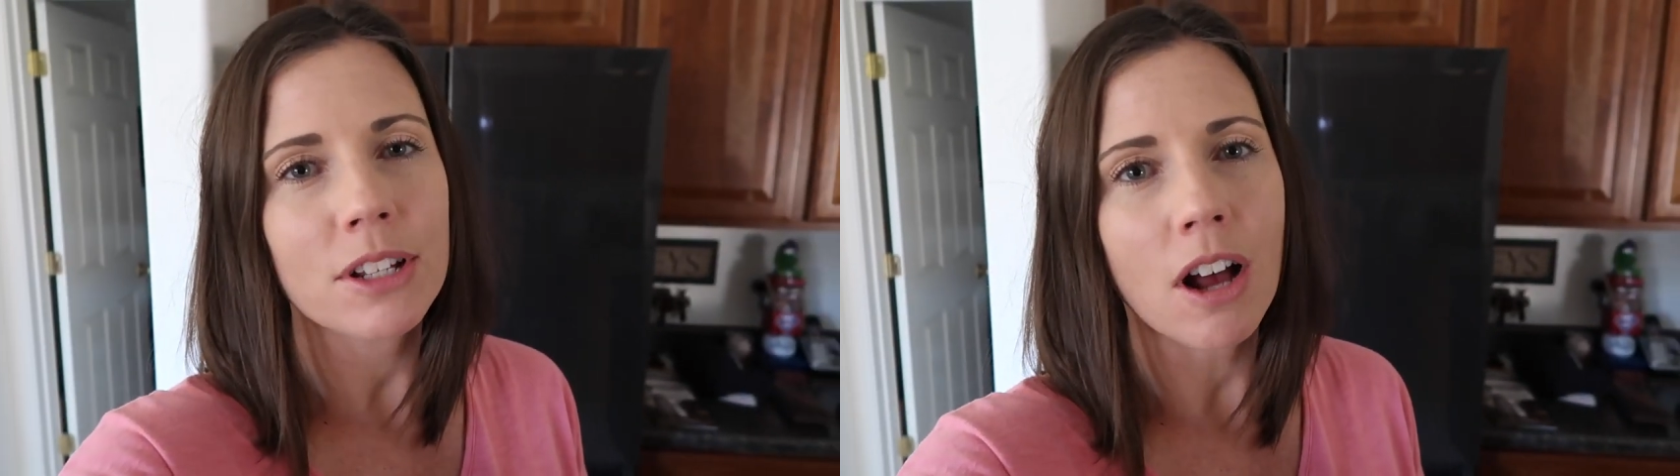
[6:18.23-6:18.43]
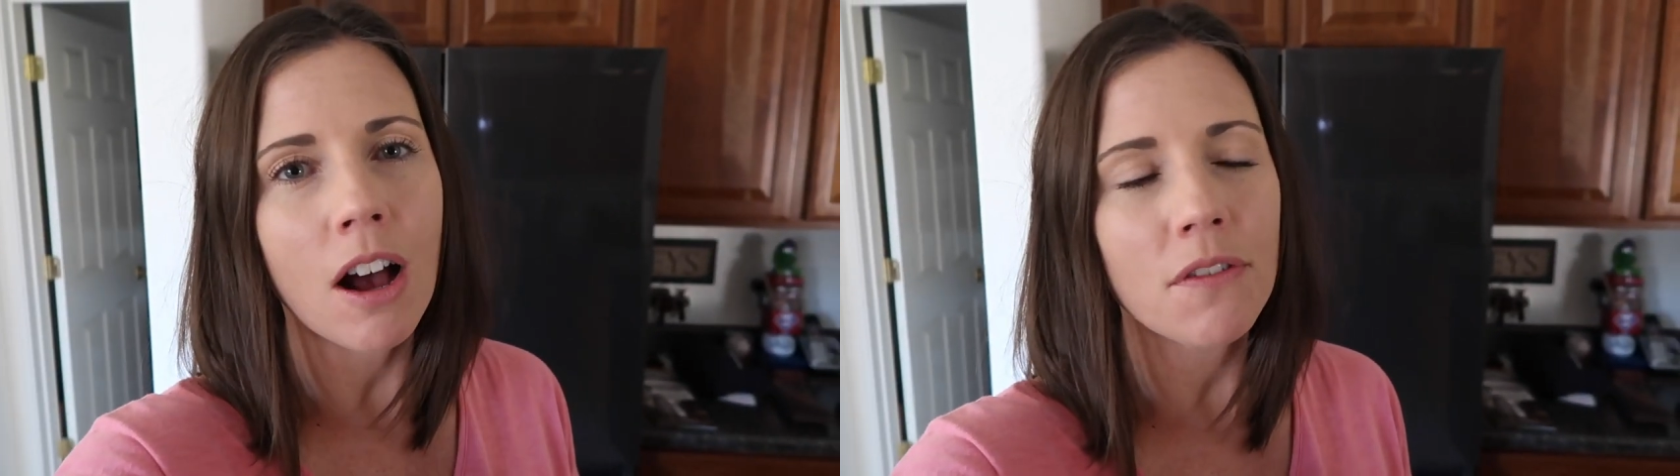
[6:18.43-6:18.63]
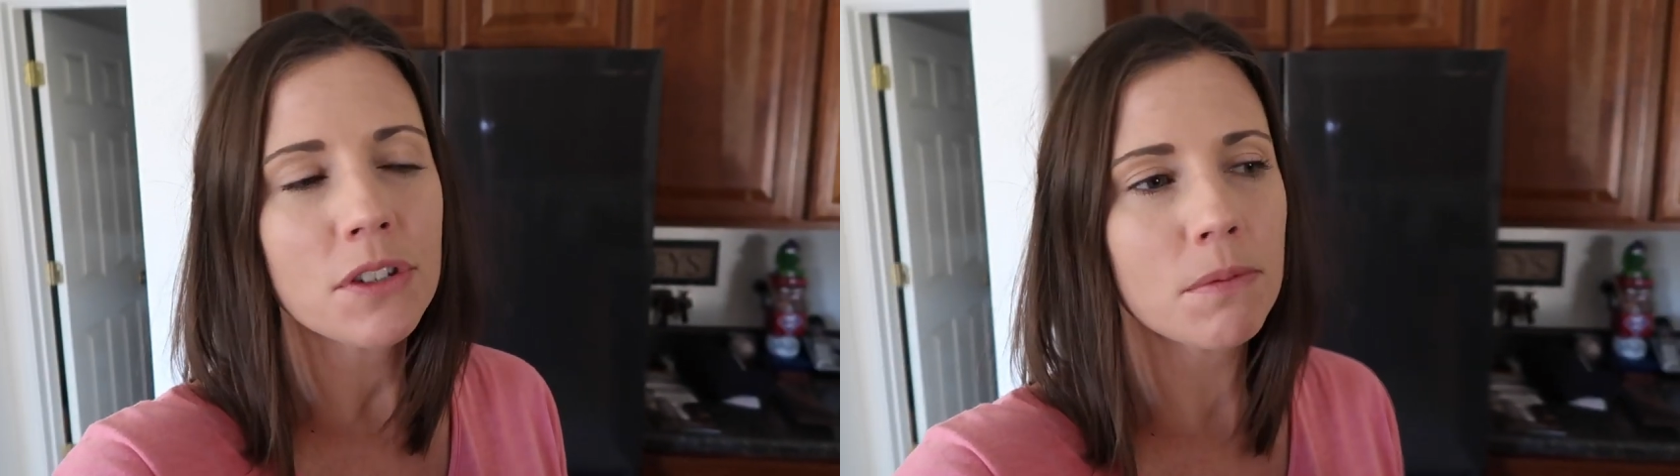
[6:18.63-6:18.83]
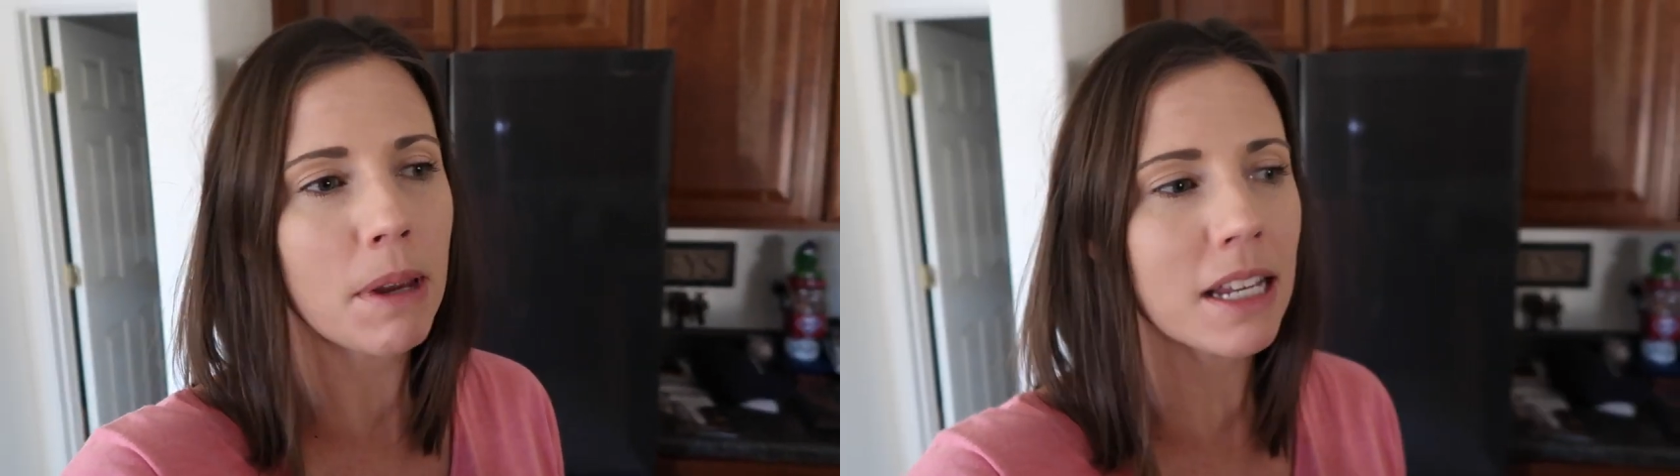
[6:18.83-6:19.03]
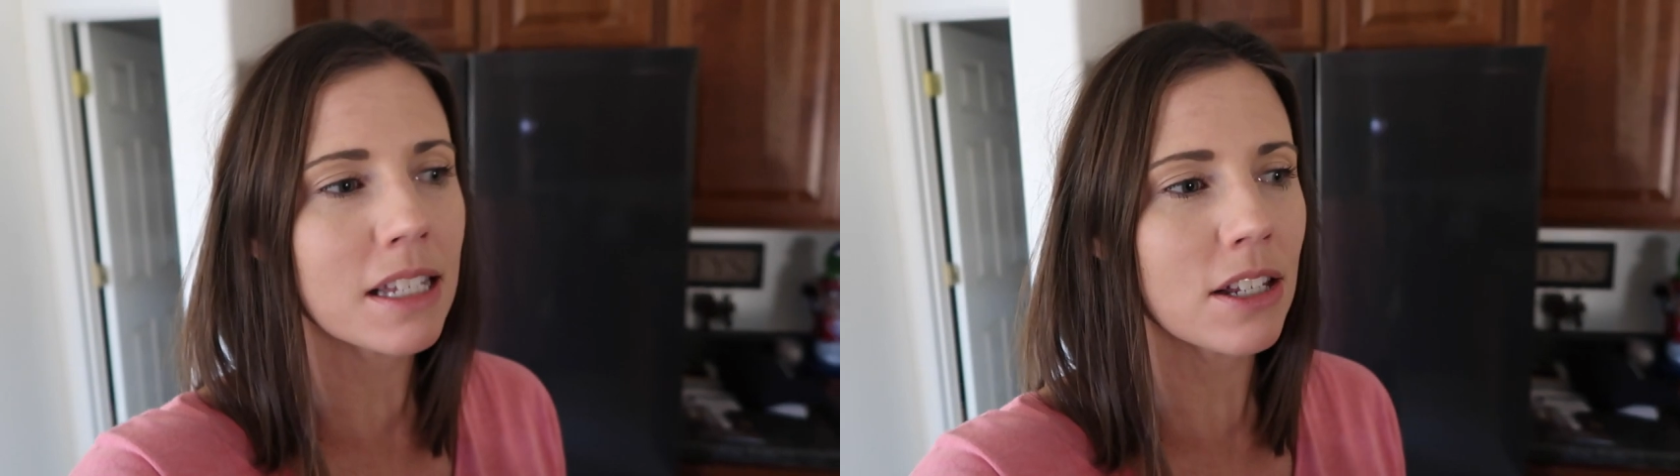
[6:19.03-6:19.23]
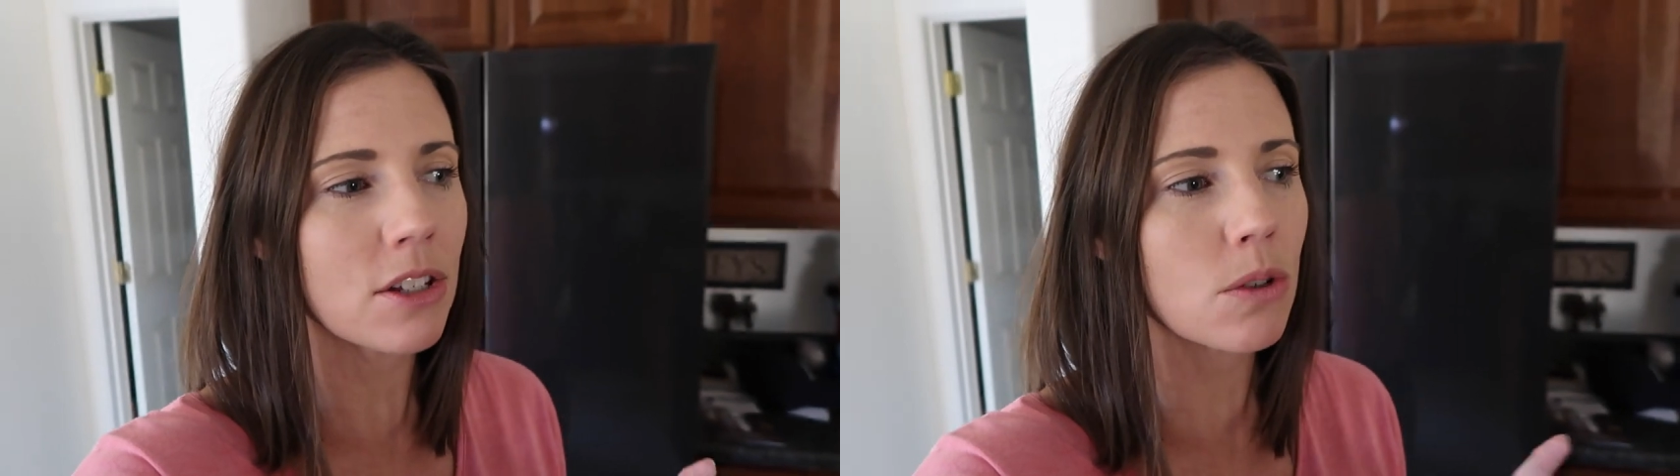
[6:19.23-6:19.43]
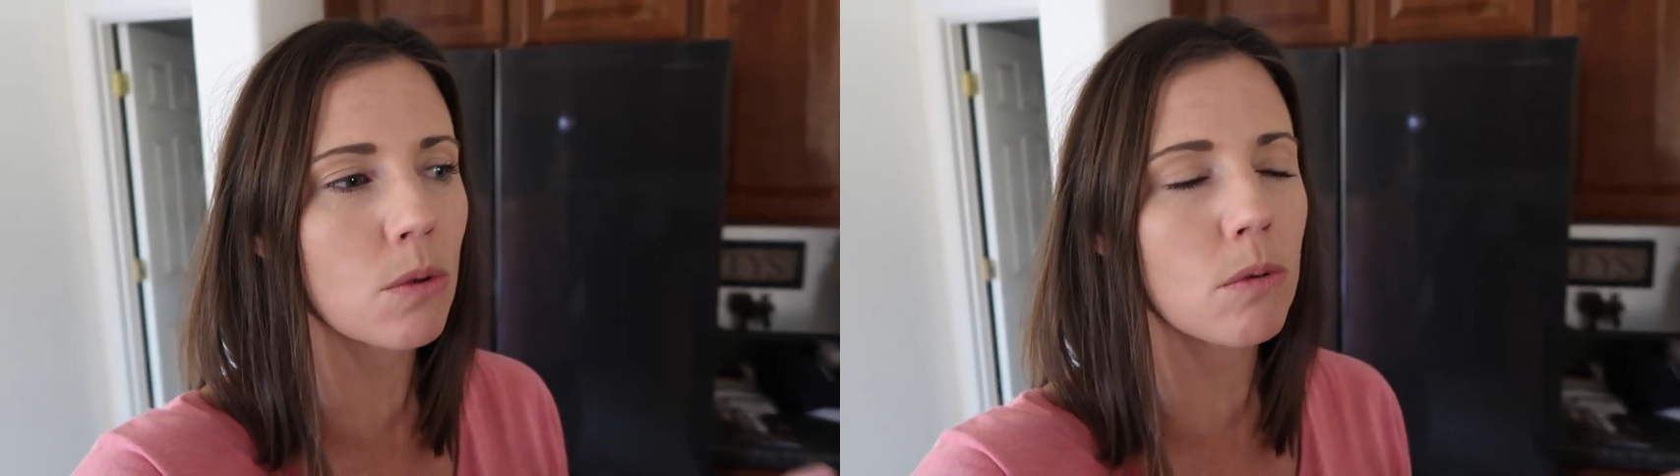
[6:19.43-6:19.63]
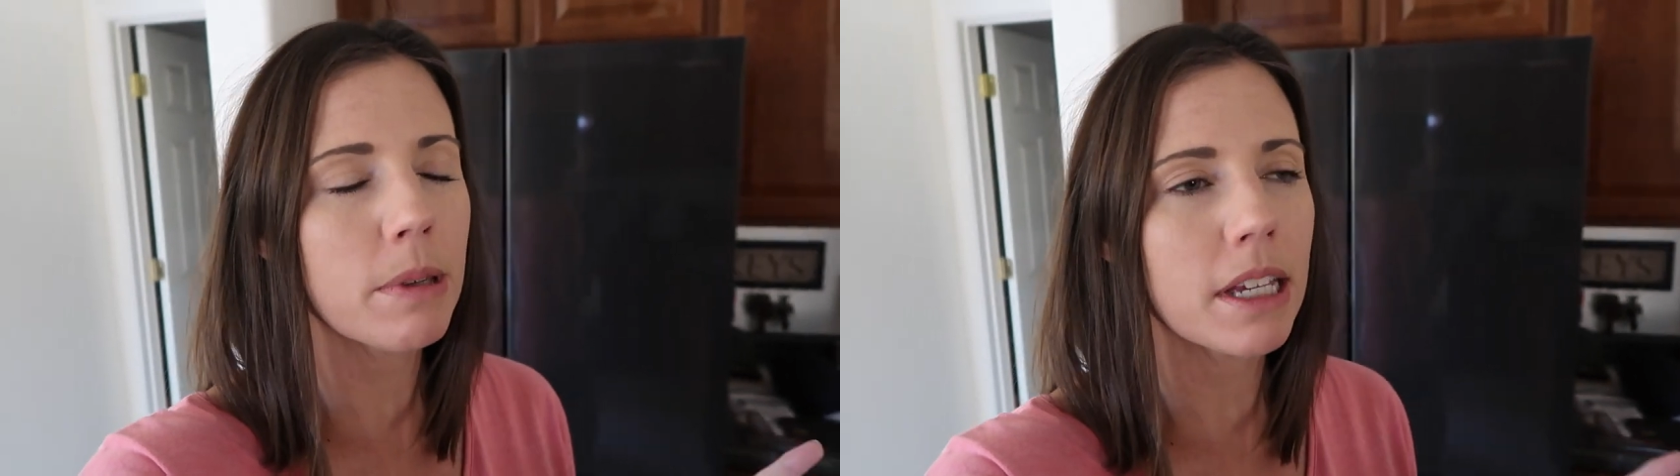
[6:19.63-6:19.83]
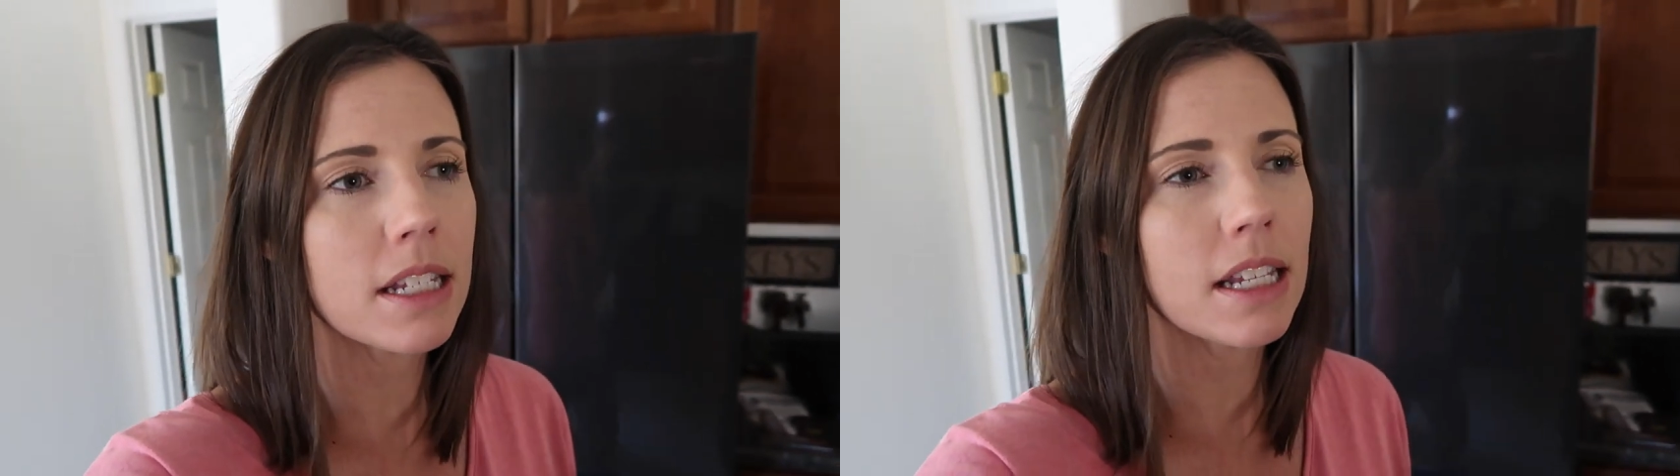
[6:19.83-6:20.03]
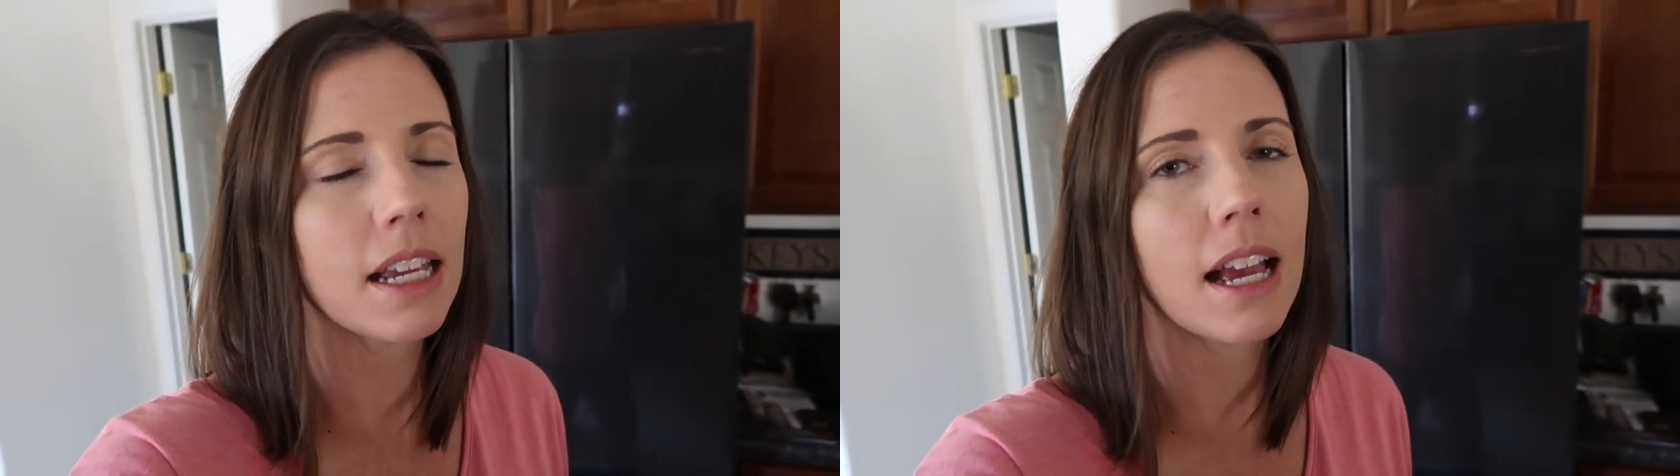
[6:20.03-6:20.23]
he's off to Mason's school
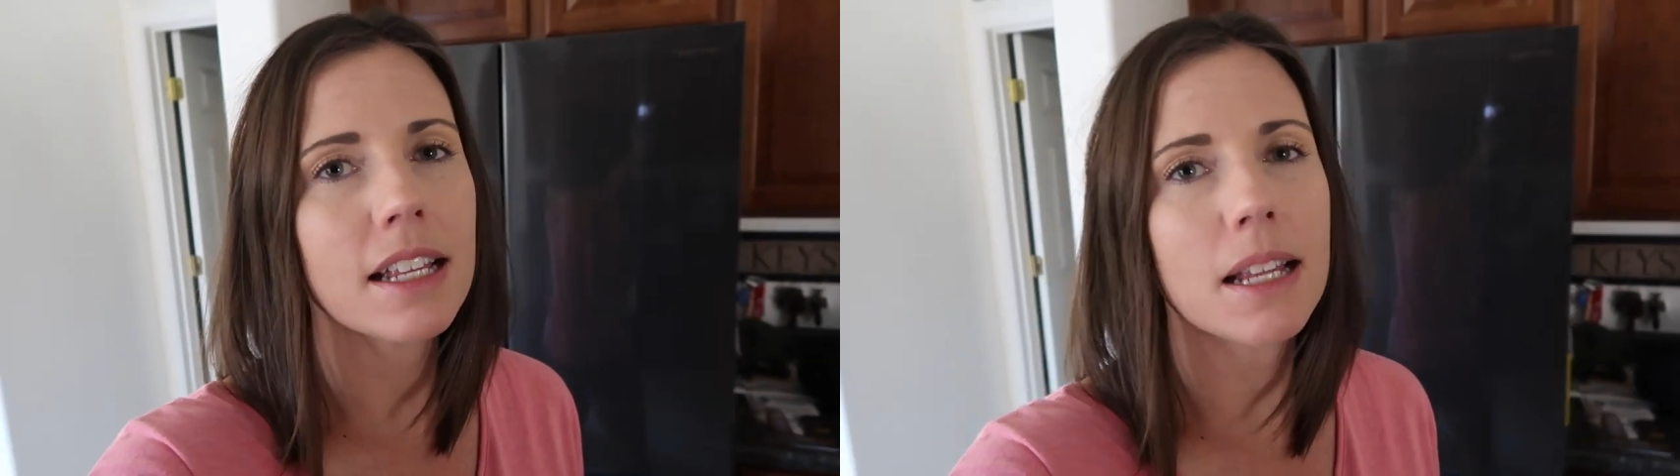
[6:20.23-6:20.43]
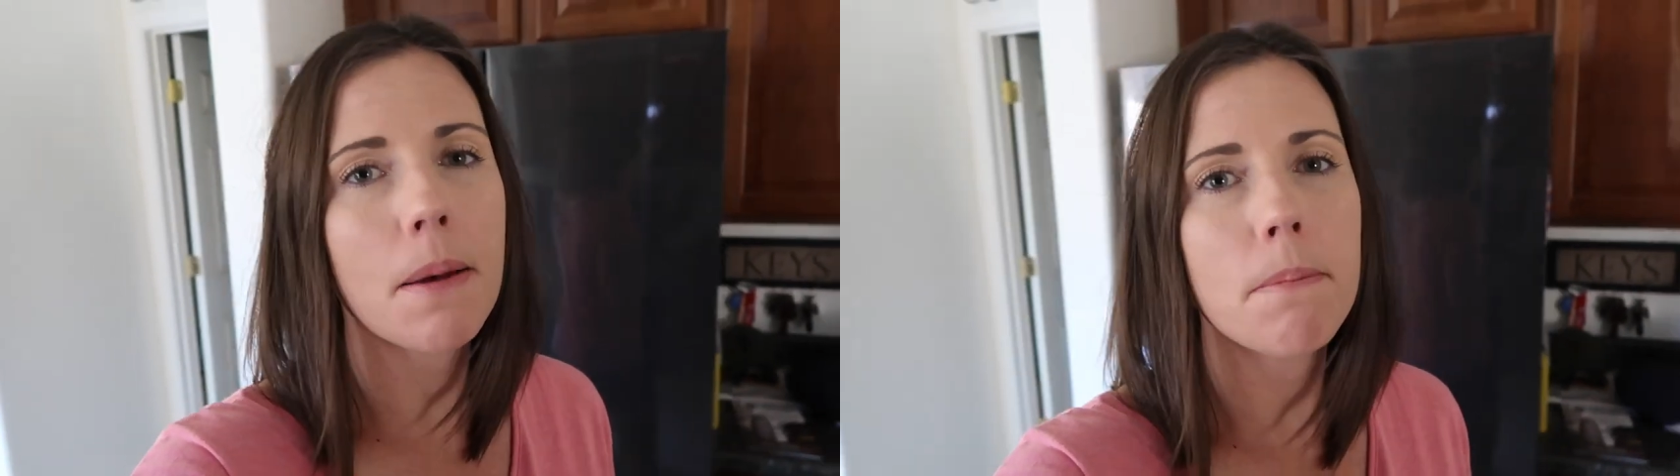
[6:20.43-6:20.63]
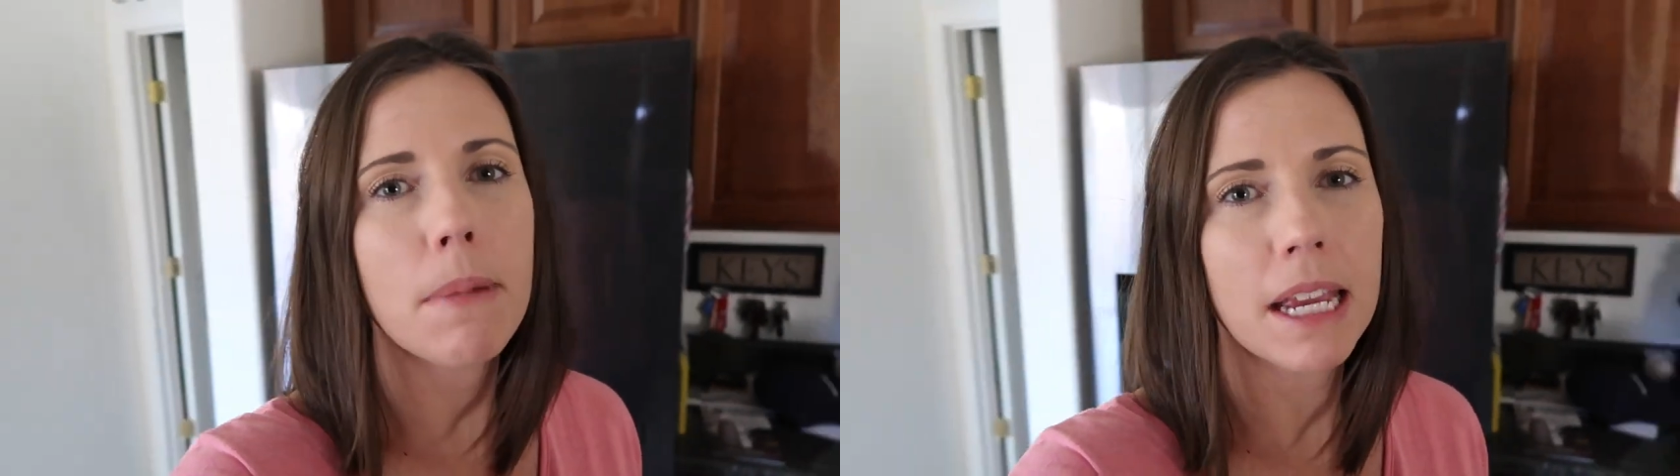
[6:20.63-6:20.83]
because he has a